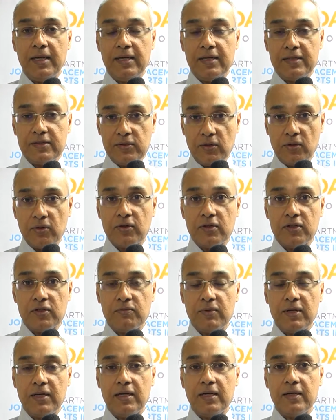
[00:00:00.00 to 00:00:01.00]
and as
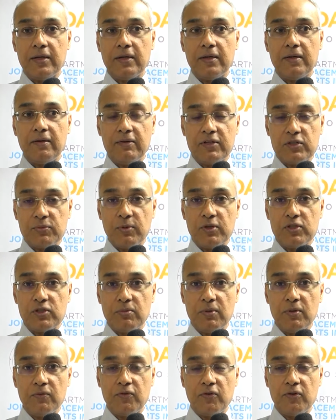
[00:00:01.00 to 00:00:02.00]
doctors, we are
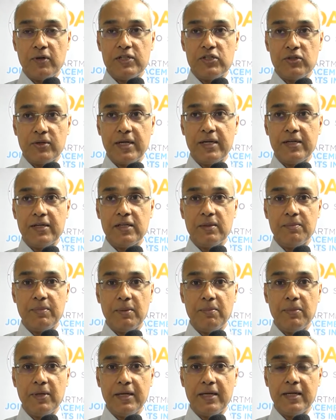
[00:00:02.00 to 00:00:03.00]
responsible for educating the
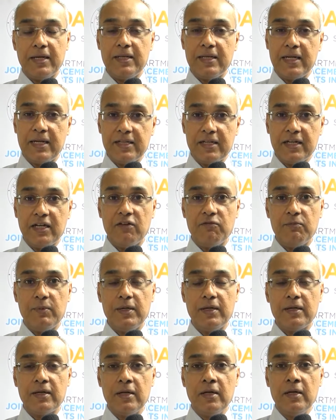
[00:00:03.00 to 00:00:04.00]
public and, and the
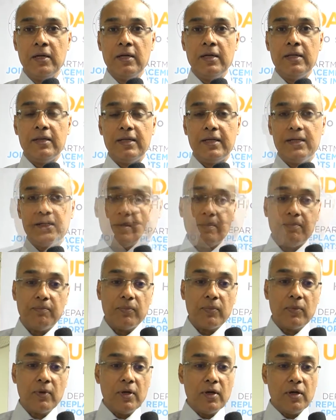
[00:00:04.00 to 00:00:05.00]
government that
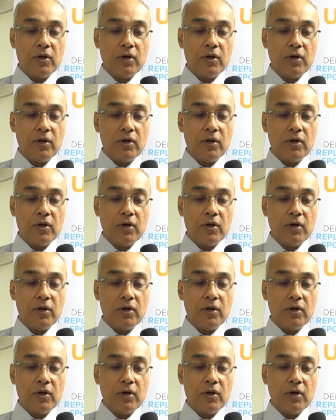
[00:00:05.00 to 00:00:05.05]
um,